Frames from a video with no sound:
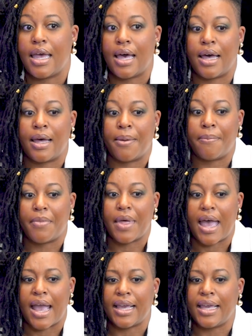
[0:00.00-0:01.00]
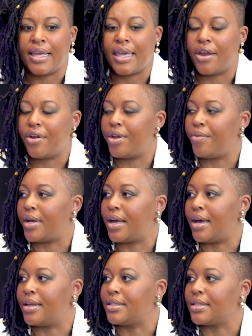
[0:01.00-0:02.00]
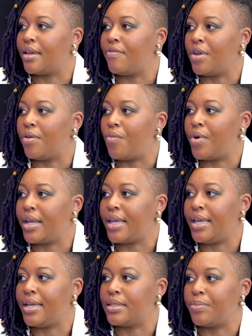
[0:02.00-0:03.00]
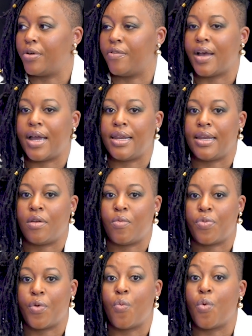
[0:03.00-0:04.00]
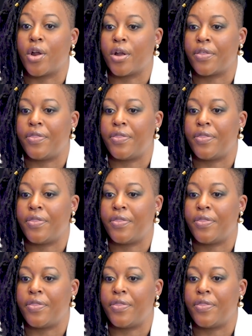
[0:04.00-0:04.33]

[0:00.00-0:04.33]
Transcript: I can carry what God has given and what he has provided and the work